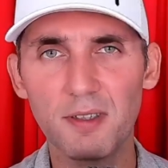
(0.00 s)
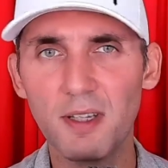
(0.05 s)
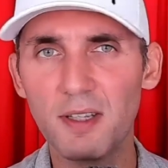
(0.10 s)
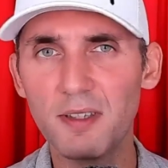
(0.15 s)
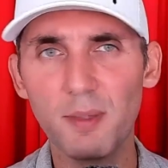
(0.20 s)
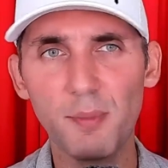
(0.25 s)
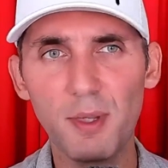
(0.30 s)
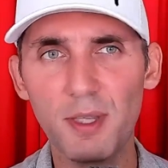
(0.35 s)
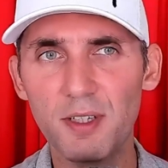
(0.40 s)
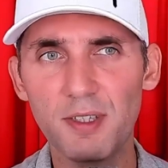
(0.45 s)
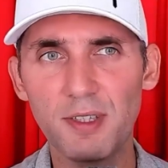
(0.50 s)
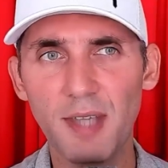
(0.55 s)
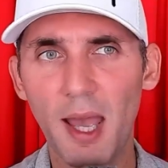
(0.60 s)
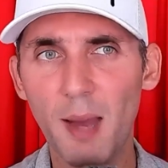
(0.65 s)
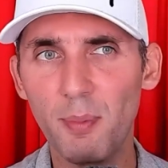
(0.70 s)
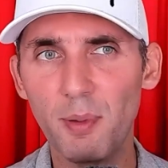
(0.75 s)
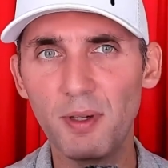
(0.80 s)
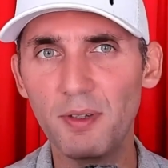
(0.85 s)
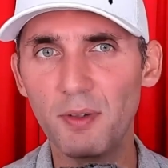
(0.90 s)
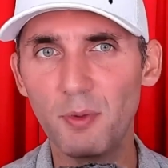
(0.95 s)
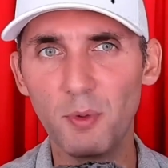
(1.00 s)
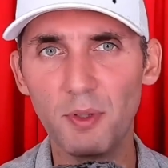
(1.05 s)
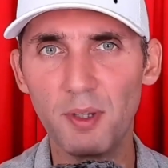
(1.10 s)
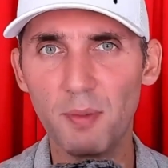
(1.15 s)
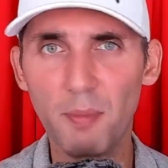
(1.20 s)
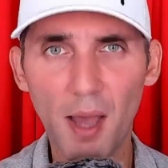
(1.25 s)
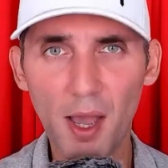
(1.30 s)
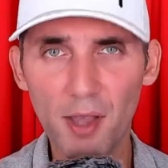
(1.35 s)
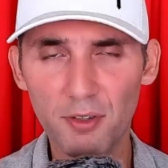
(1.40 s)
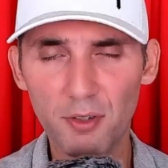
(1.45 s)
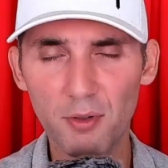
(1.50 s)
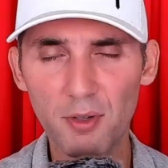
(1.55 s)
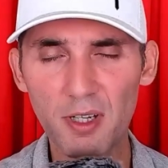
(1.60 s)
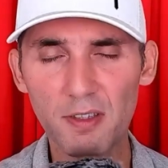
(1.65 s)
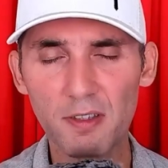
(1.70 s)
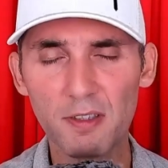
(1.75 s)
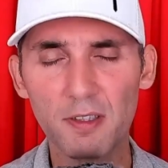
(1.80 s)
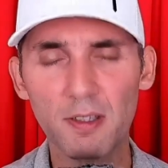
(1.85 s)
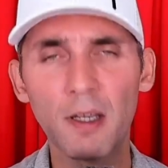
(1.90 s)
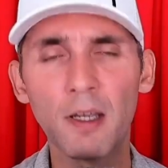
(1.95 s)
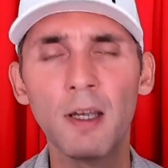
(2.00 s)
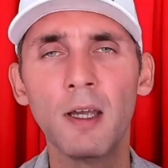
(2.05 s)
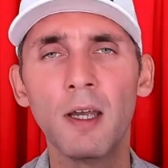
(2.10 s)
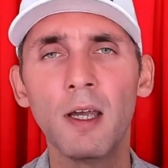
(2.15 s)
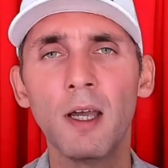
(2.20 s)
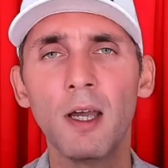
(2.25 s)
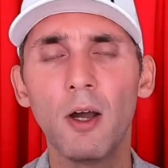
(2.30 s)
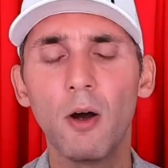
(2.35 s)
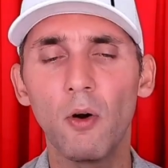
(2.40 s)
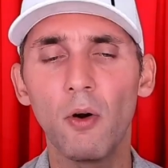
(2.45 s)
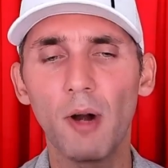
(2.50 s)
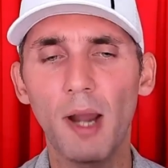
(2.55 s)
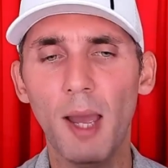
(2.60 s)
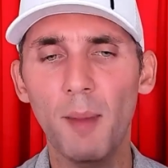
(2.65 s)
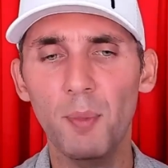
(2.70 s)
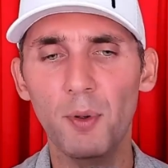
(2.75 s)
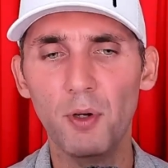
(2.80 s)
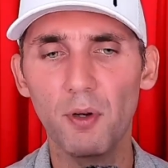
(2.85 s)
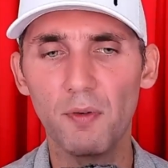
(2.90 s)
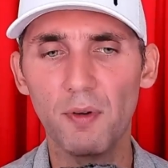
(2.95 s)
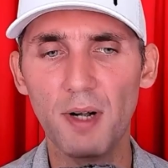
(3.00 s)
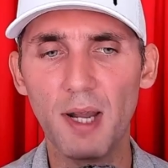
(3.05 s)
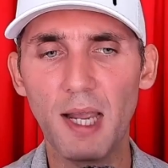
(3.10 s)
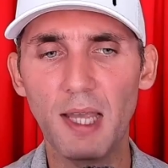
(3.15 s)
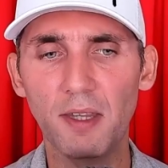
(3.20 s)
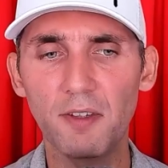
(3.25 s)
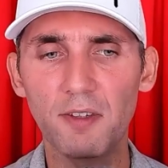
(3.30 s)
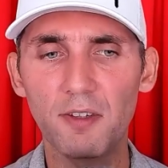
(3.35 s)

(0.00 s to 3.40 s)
It's not something that just happened with the Masoretes or happened overnight.